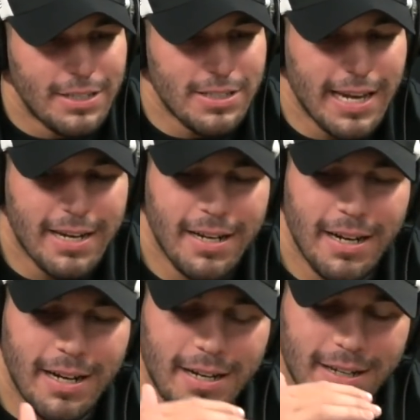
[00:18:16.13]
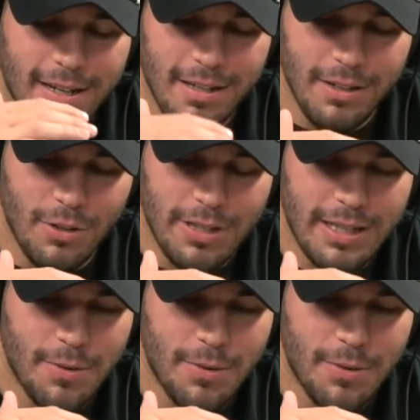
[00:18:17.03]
There's like a little thing